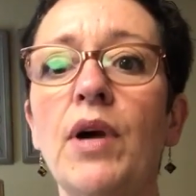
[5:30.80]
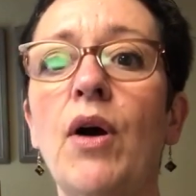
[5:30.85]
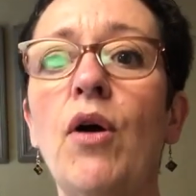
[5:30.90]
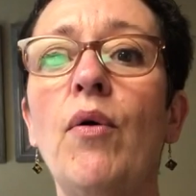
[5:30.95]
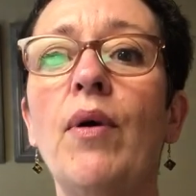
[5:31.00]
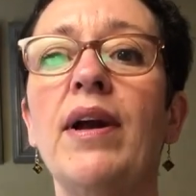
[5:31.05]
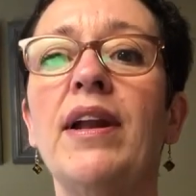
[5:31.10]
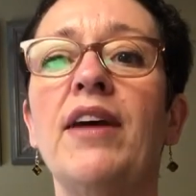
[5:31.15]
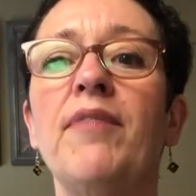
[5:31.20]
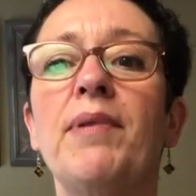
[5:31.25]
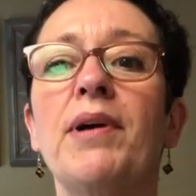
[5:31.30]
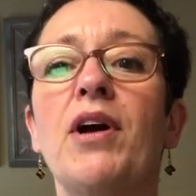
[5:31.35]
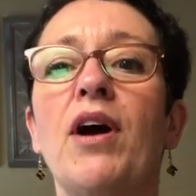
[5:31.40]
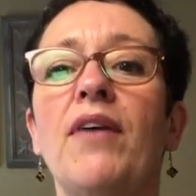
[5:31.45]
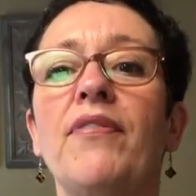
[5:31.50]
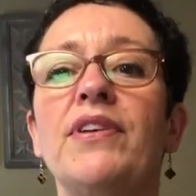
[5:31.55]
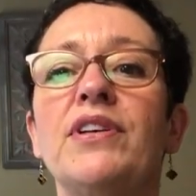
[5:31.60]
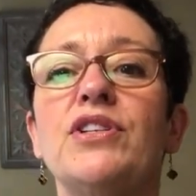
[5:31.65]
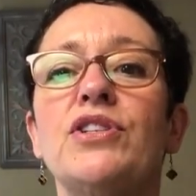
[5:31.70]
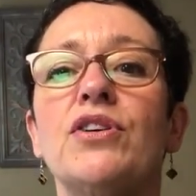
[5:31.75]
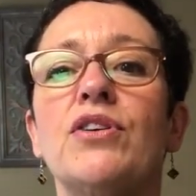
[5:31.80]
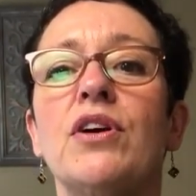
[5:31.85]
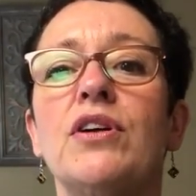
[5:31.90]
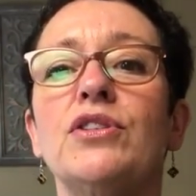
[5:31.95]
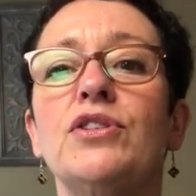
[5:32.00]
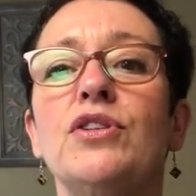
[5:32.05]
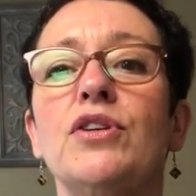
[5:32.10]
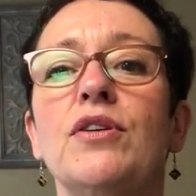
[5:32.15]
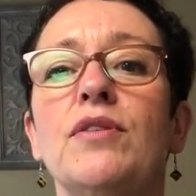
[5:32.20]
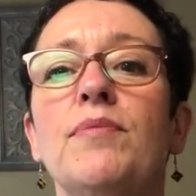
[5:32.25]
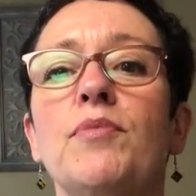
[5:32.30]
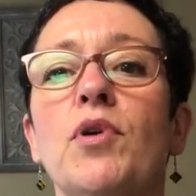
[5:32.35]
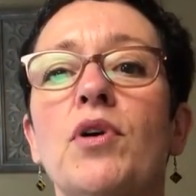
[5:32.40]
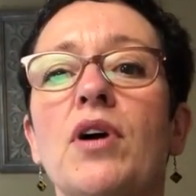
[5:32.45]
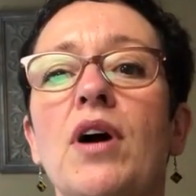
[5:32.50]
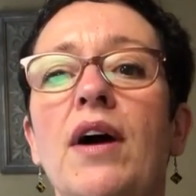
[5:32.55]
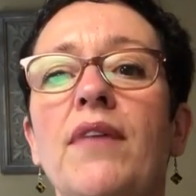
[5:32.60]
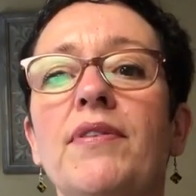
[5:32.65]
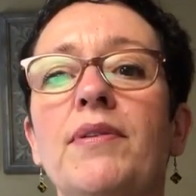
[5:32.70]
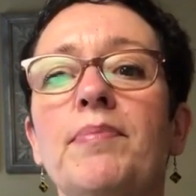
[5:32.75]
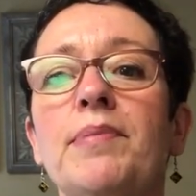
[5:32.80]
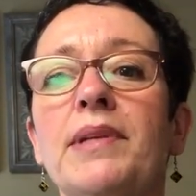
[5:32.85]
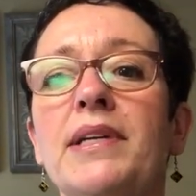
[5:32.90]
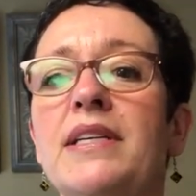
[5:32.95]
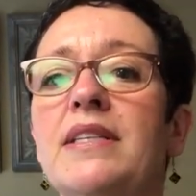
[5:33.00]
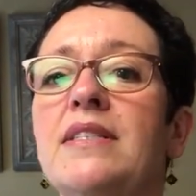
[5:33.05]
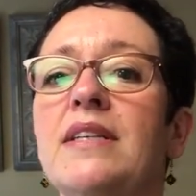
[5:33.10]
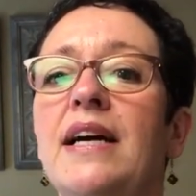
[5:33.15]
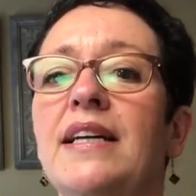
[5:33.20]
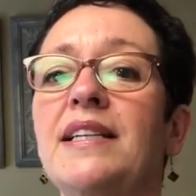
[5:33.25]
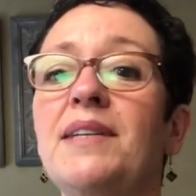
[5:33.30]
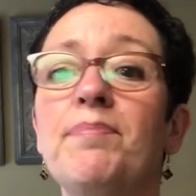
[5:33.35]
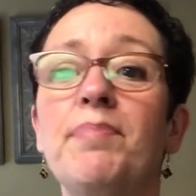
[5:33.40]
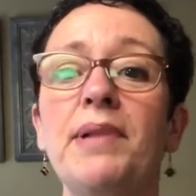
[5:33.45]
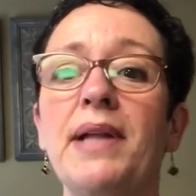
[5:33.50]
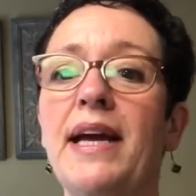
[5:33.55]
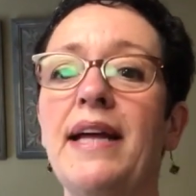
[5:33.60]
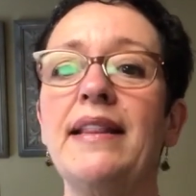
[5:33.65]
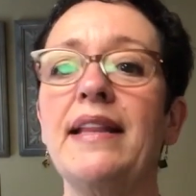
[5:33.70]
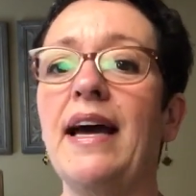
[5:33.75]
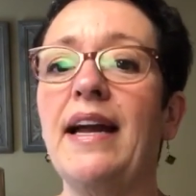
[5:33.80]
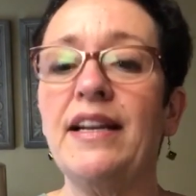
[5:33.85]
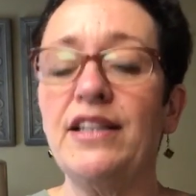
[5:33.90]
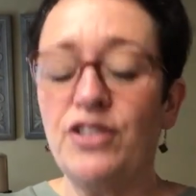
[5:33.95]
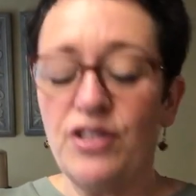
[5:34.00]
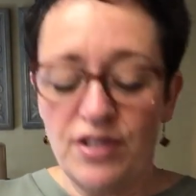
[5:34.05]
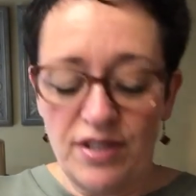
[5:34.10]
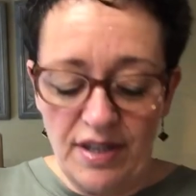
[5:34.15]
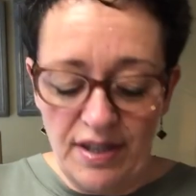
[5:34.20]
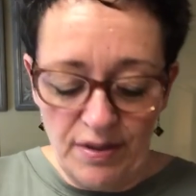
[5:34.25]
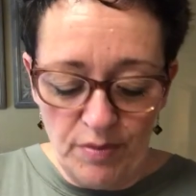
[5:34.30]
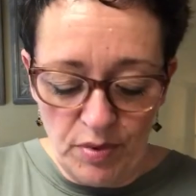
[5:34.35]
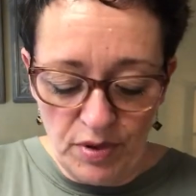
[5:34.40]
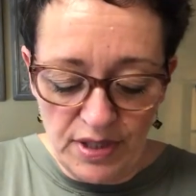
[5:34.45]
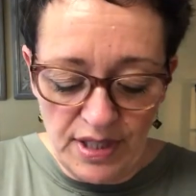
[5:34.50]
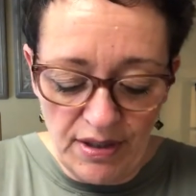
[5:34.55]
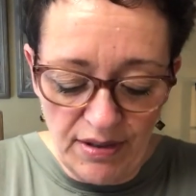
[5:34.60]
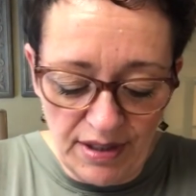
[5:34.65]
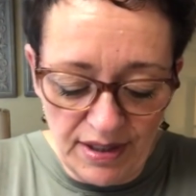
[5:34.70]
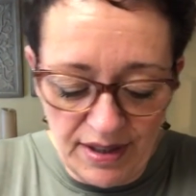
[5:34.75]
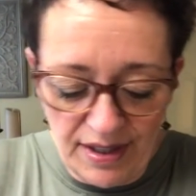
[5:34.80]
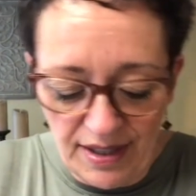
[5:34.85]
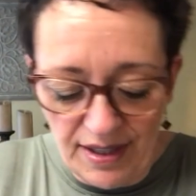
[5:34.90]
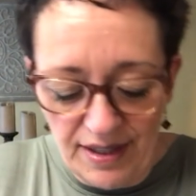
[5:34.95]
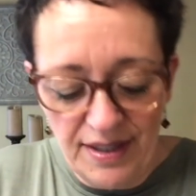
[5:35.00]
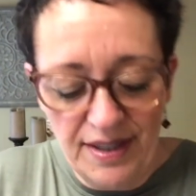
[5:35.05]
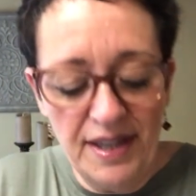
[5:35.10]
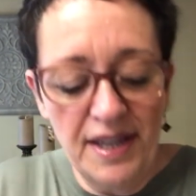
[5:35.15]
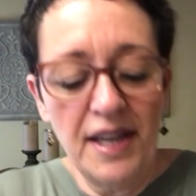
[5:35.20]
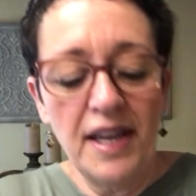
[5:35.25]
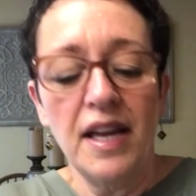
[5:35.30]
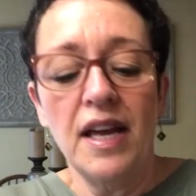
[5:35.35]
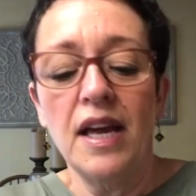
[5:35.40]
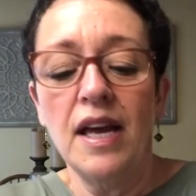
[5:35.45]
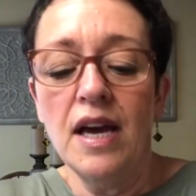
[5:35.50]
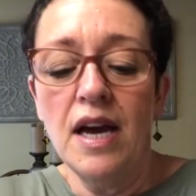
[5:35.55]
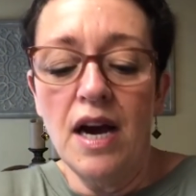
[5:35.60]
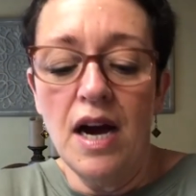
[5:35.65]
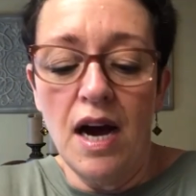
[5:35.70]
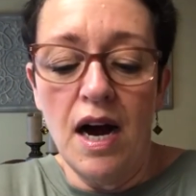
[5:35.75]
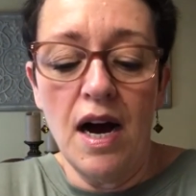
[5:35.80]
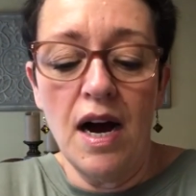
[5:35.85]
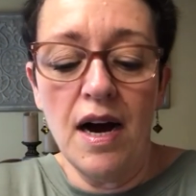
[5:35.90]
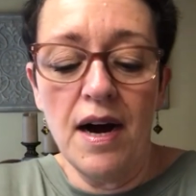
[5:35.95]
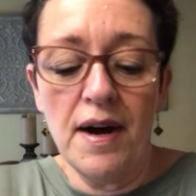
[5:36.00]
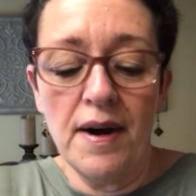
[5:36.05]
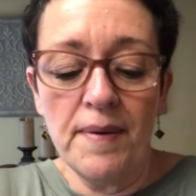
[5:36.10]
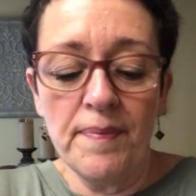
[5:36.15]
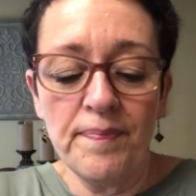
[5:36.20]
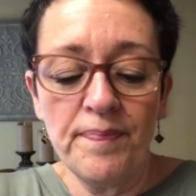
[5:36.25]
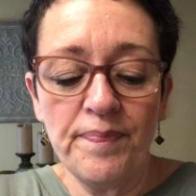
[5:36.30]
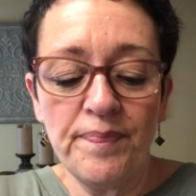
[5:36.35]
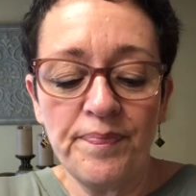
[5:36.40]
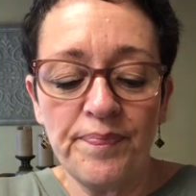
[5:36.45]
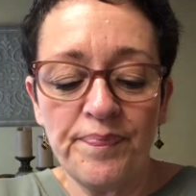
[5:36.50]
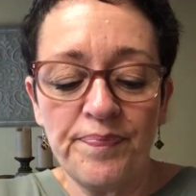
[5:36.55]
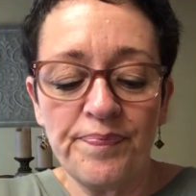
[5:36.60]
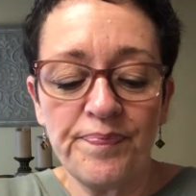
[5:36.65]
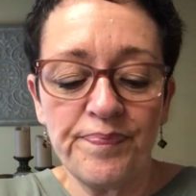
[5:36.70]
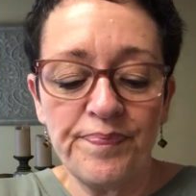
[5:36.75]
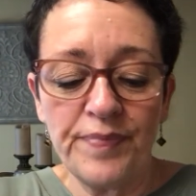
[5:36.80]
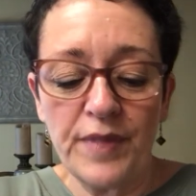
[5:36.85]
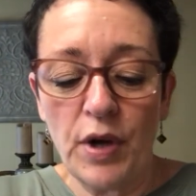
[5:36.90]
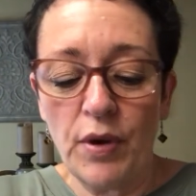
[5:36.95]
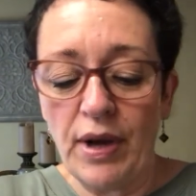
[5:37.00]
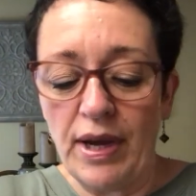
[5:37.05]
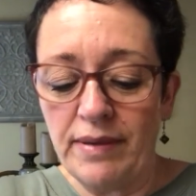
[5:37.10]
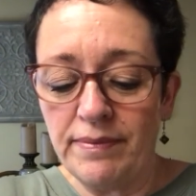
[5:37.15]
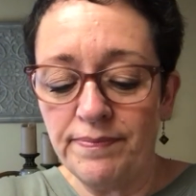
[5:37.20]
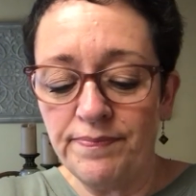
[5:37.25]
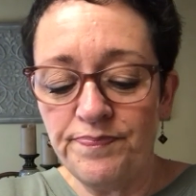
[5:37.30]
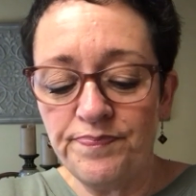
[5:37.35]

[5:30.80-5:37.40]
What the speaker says: Oh, and I have my coffee shirt on too. More coffee, please. I didn't plan that. It just kind of worked out like that. Okay.